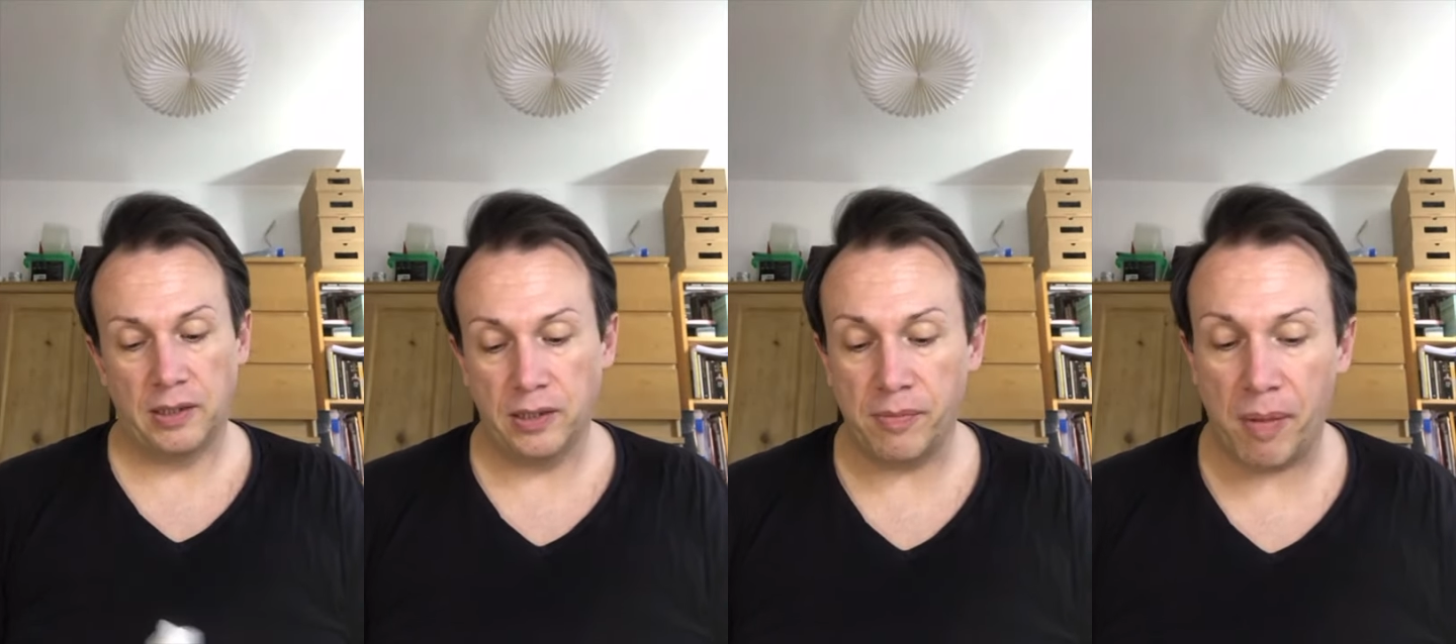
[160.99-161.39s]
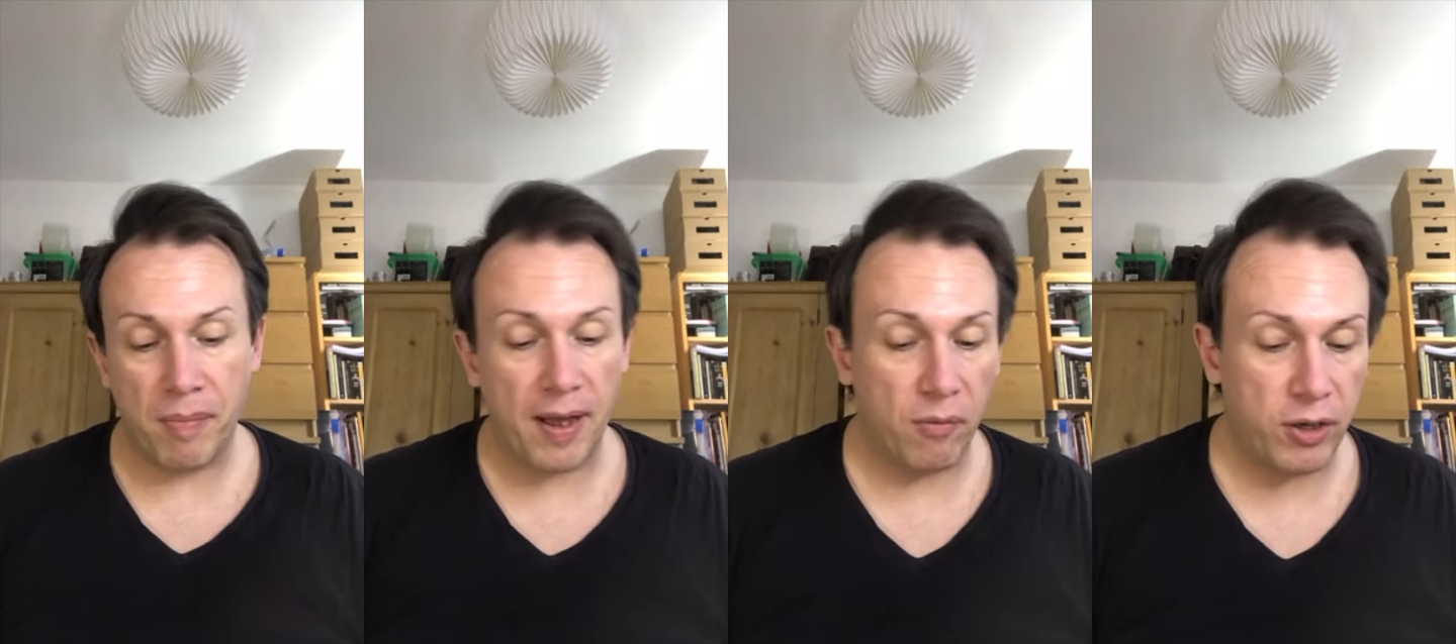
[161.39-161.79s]

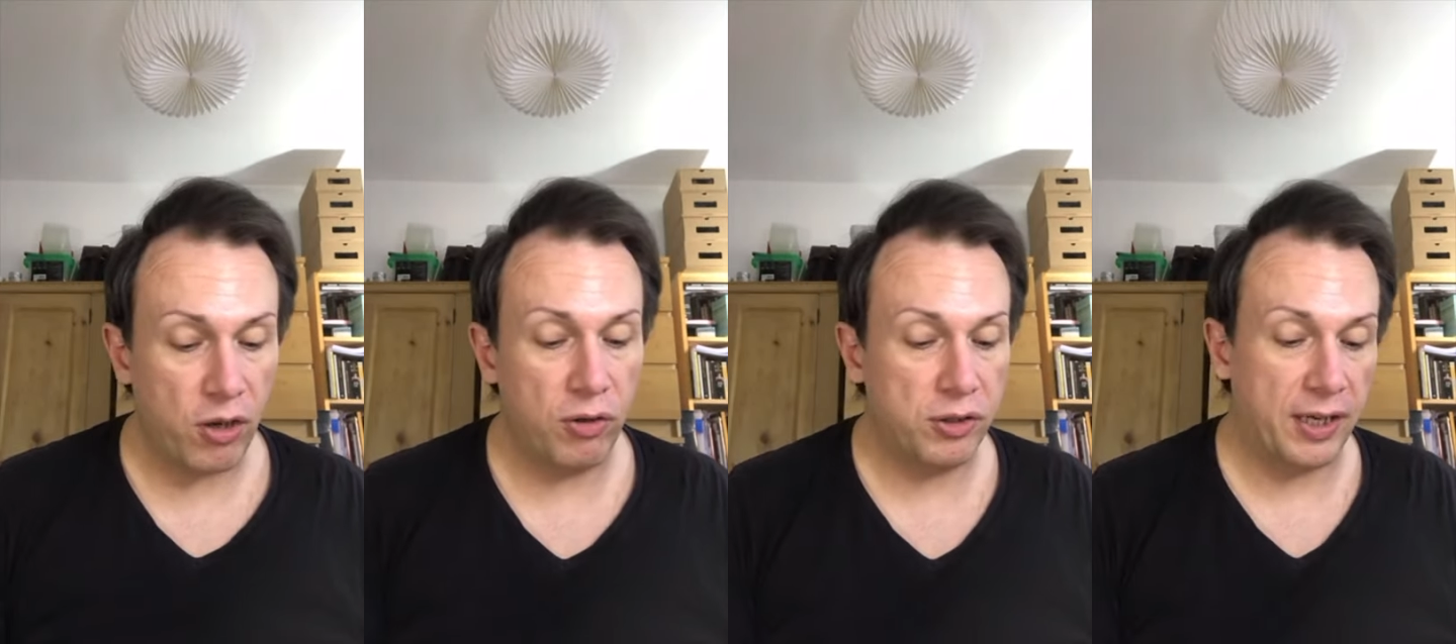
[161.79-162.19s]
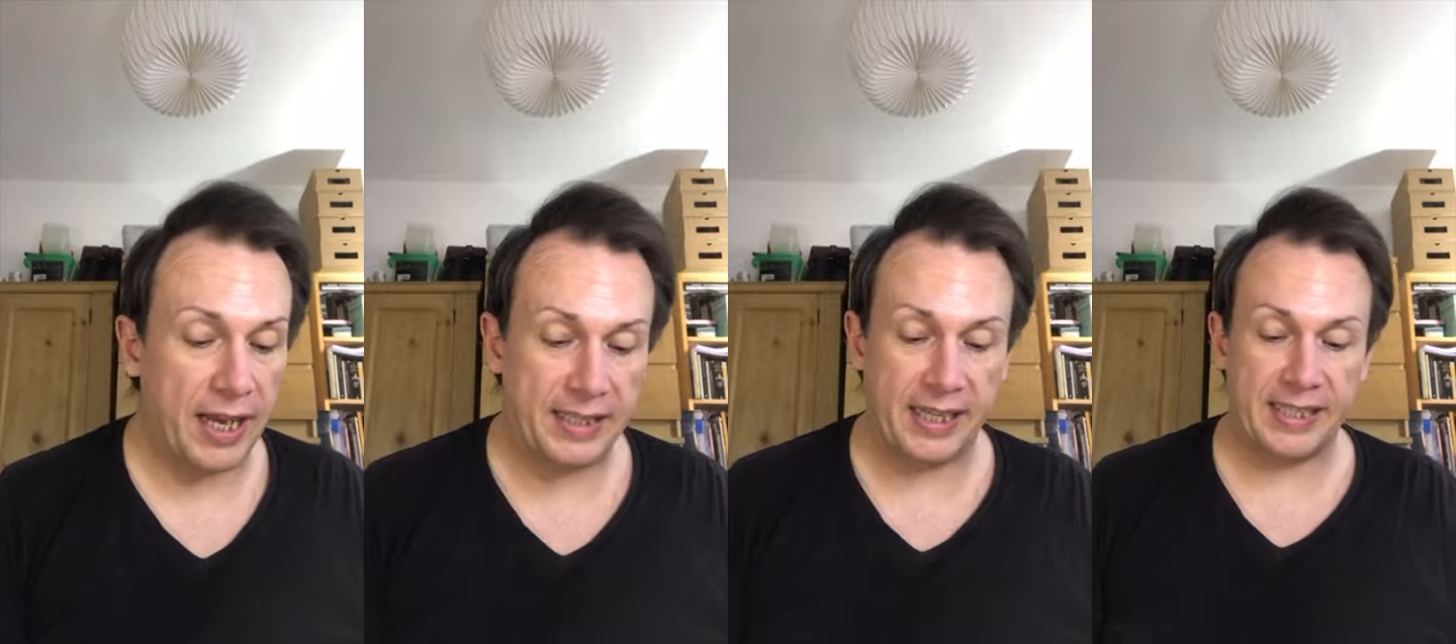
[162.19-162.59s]
Remember, when you're loosening
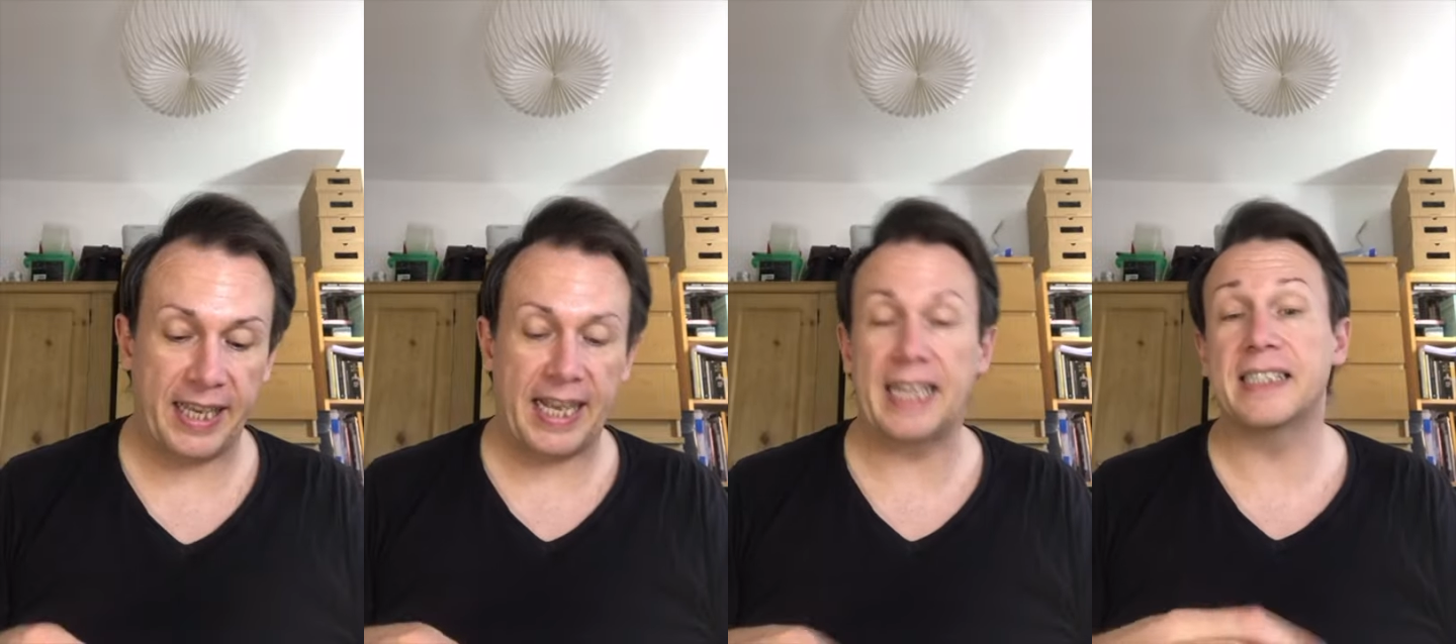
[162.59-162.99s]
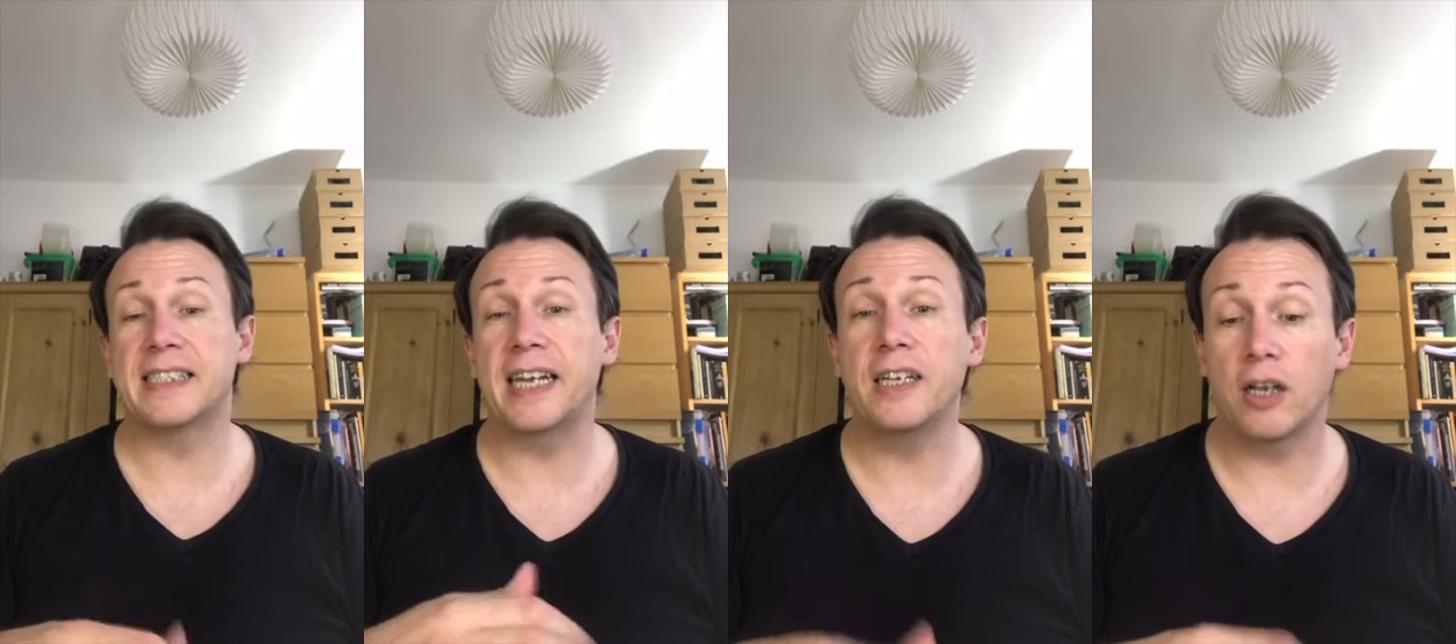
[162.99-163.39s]
latex, it can
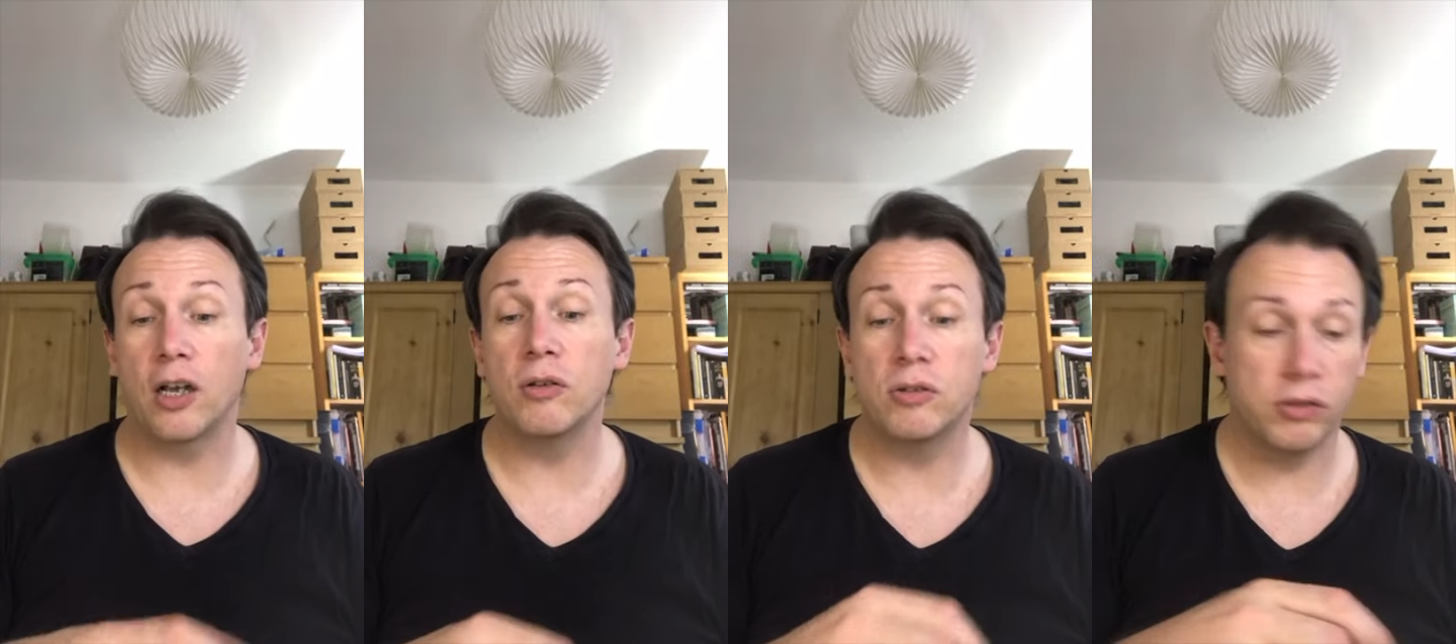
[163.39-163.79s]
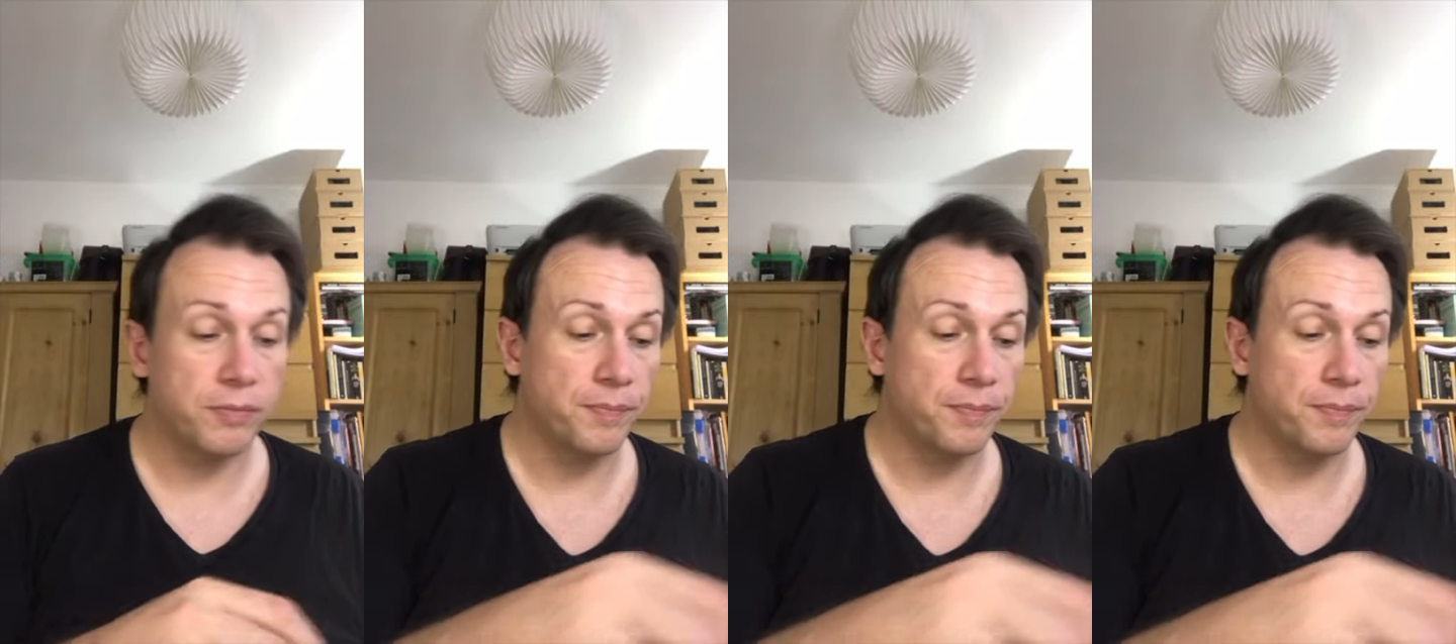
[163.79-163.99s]
stain clothes,